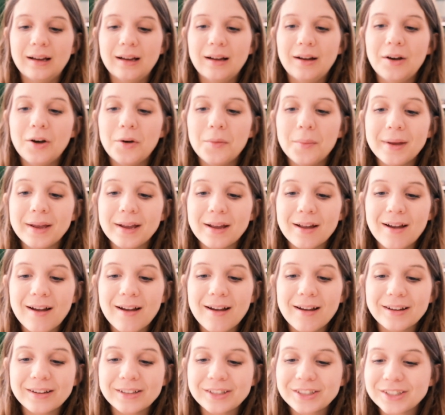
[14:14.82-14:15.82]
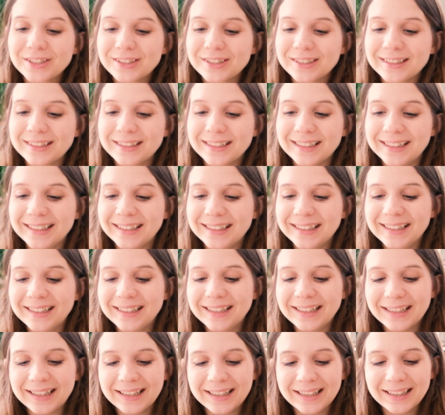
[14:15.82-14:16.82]
Oh my gosh,
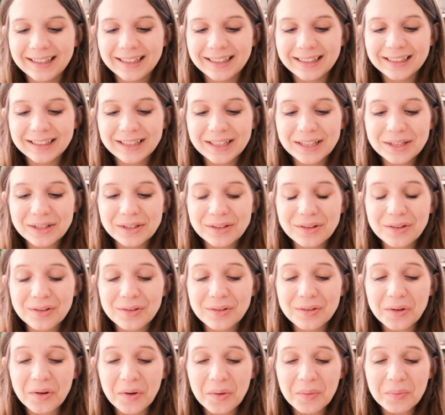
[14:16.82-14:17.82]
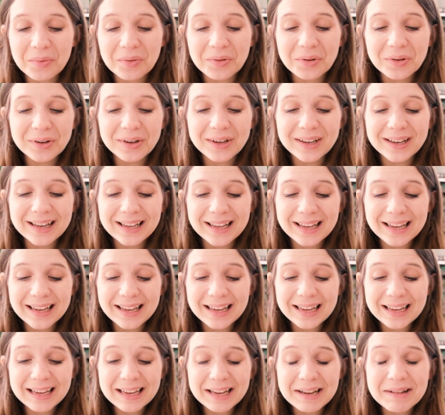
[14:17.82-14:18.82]
that's so
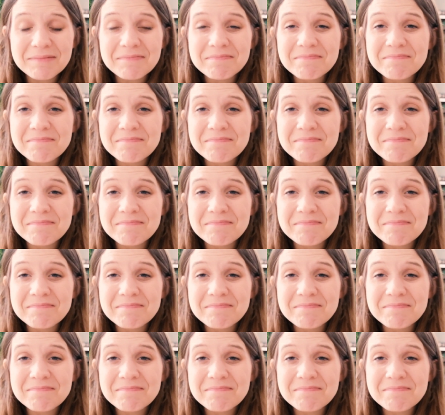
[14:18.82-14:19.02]
pretty.